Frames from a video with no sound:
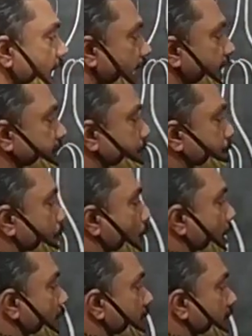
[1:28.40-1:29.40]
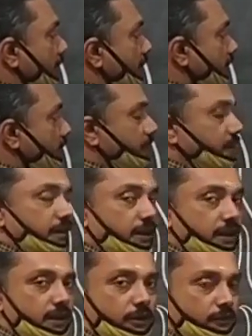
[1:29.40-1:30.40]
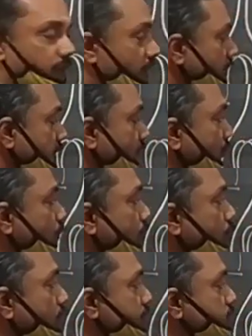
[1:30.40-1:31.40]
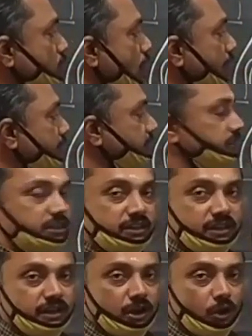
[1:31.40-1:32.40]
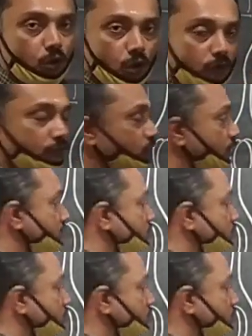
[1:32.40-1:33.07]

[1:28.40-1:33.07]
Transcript: and the point where the funiculus joined with the ovule is